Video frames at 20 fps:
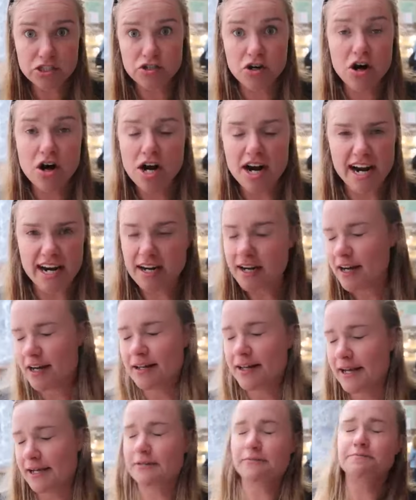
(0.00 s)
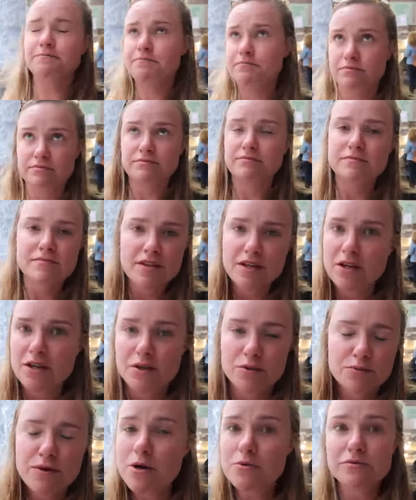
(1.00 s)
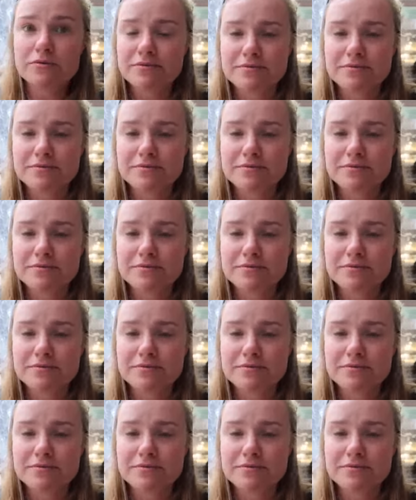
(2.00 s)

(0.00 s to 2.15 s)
strong and kind of like, whoa.